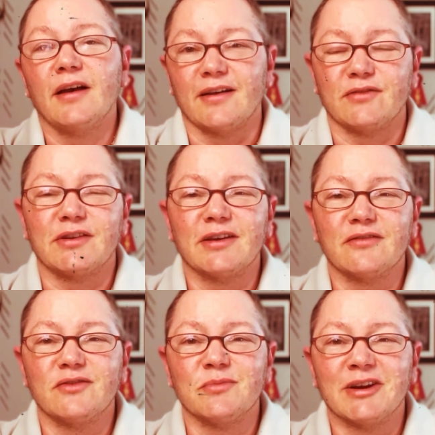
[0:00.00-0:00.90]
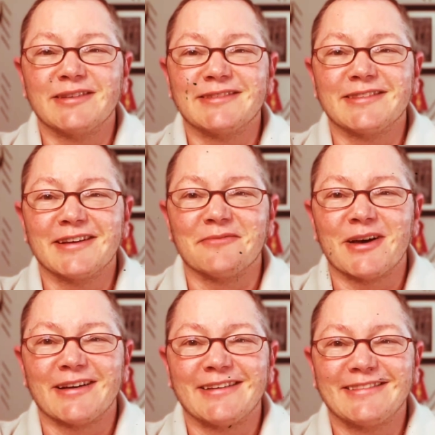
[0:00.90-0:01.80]
if you take a few minutes to think
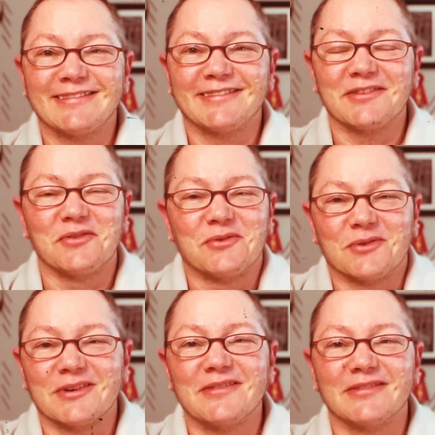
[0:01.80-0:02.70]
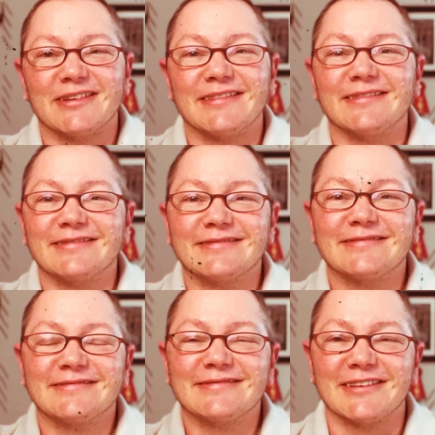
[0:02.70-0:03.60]
about it, or even
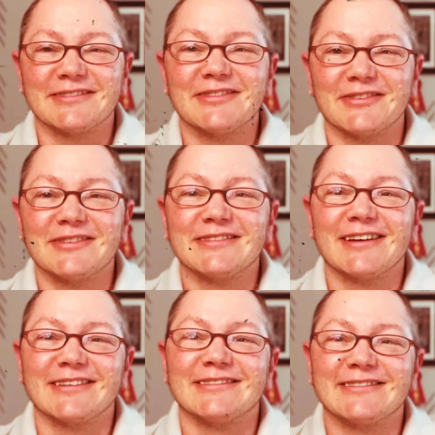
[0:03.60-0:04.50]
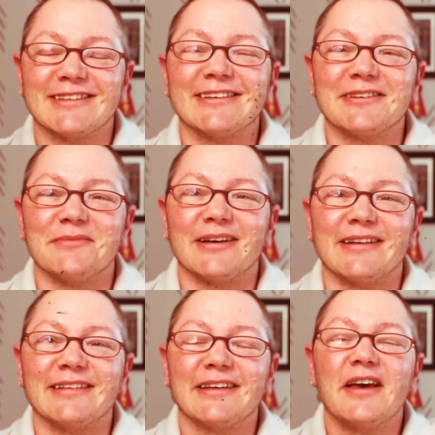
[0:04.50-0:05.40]
less than 30 seconds to think about
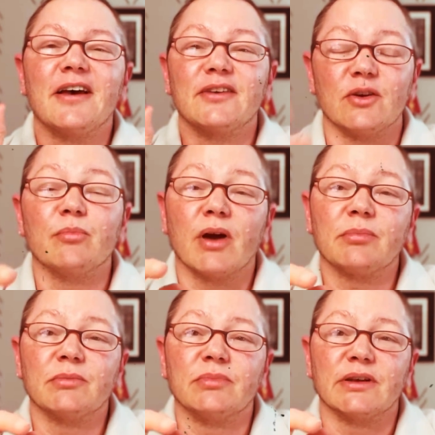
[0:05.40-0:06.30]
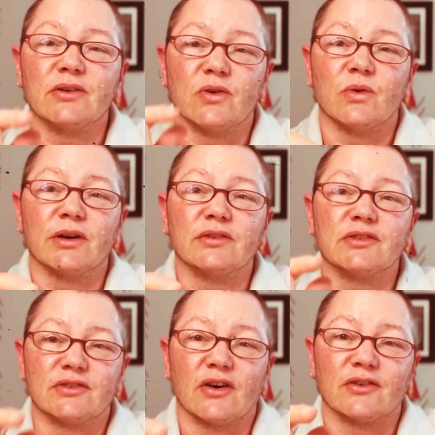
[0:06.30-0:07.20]
it, you're probably going
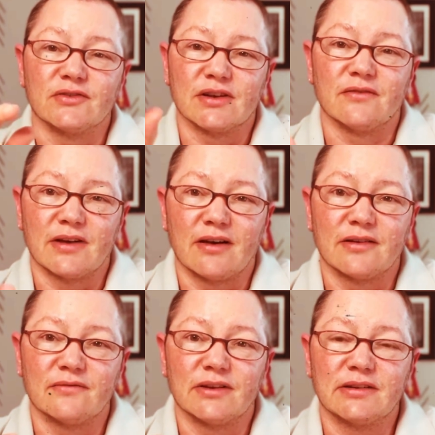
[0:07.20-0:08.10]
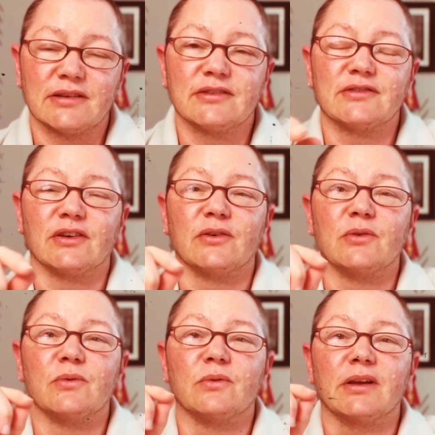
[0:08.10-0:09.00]
to talk yourself out of it.
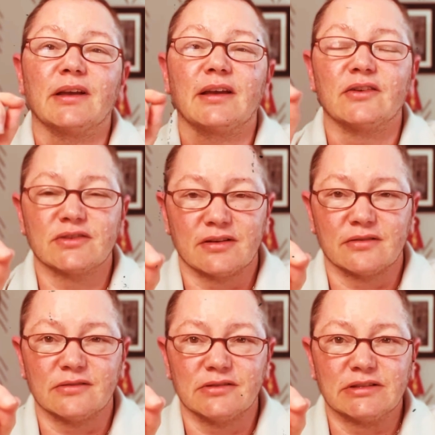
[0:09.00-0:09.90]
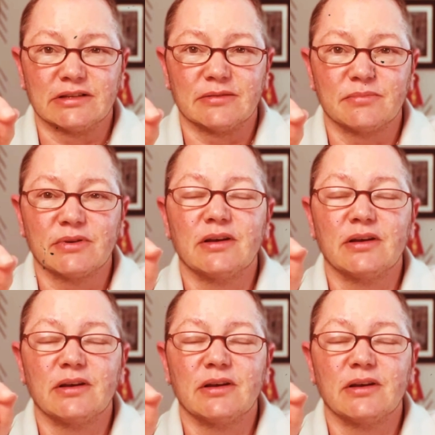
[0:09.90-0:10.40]
So here's another little tip.